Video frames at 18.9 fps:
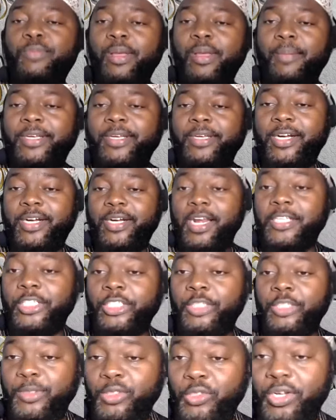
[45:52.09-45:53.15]
I mean, the
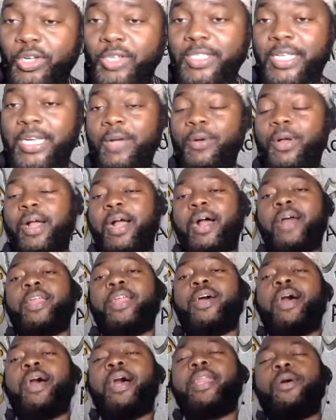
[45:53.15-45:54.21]
relationship between us and
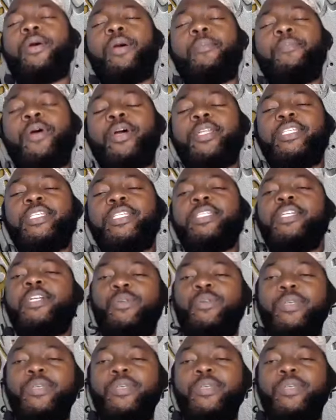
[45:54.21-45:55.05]
our body,